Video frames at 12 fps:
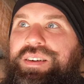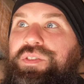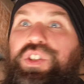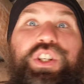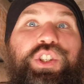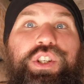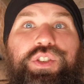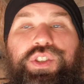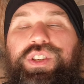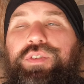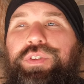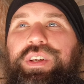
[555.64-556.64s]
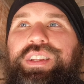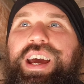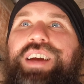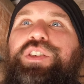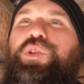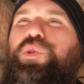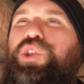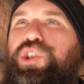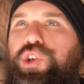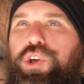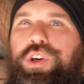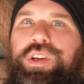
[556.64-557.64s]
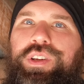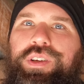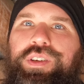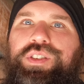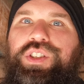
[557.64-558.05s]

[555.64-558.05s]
dishes, stuff like that, you should